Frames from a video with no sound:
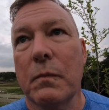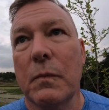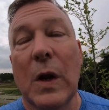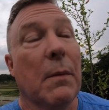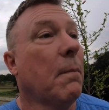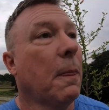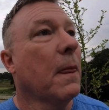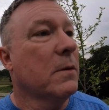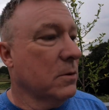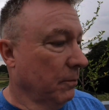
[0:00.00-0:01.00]
Yeah,
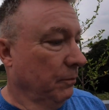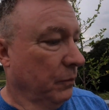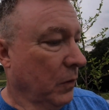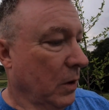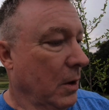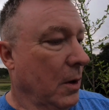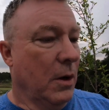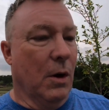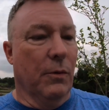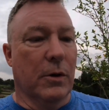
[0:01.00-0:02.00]
so
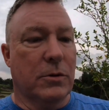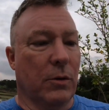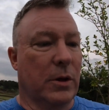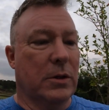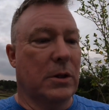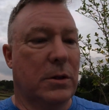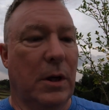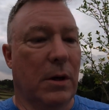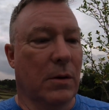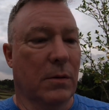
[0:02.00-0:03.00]
no, those don't exist
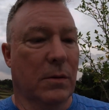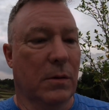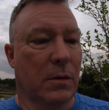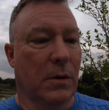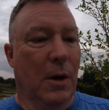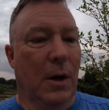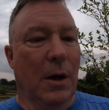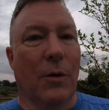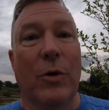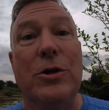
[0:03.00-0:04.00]
here.
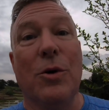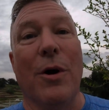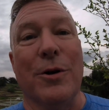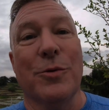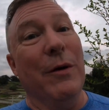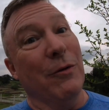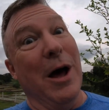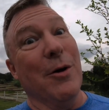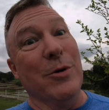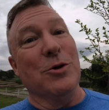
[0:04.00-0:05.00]
Resorts, we have a
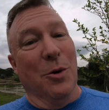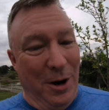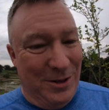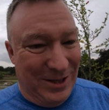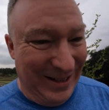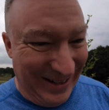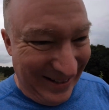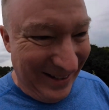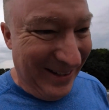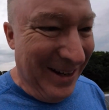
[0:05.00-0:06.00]
lot of resorts.
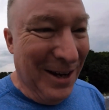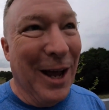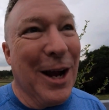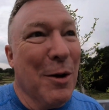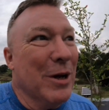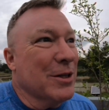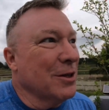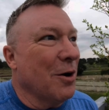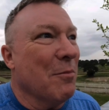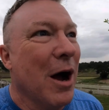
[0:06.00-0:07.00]
Like I
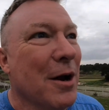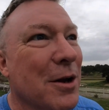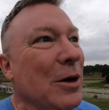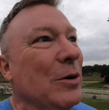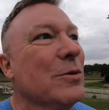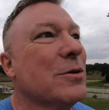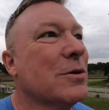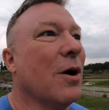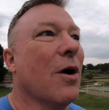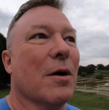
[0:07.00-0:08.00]
mentioned,
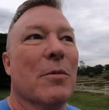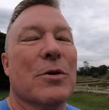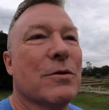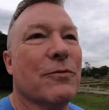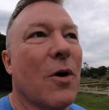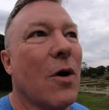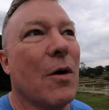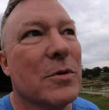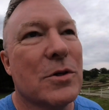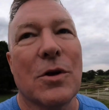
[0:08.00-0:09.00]
Armando's, Argamosa
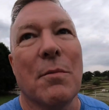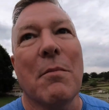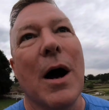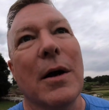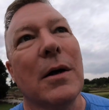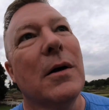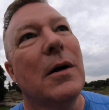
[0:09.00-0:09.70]
Farms, Surmata.